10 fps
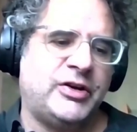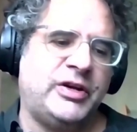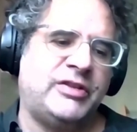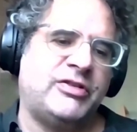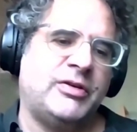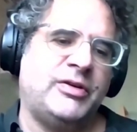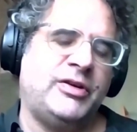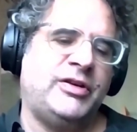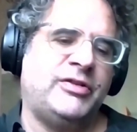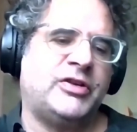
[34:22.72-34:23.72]
know, it's a
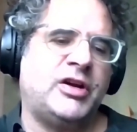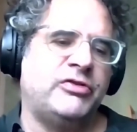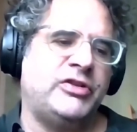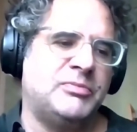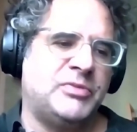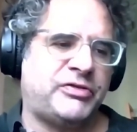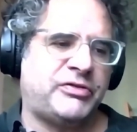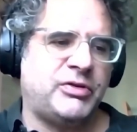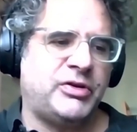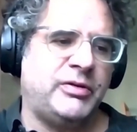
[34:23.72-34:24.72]
it's a cozy
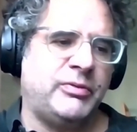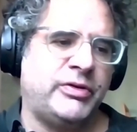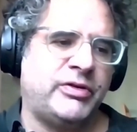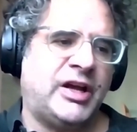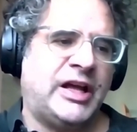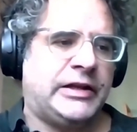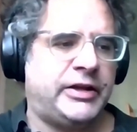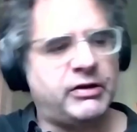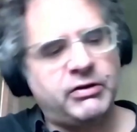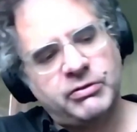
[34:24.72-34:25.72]
mystery with an
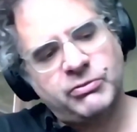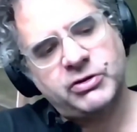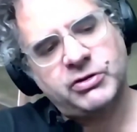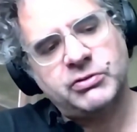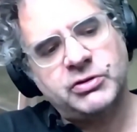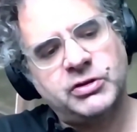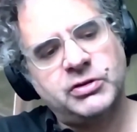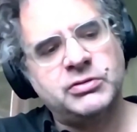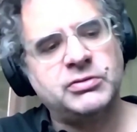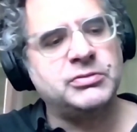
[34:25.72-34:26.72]
alien, and I'm like,
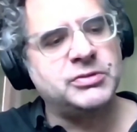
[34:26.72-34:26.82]
well,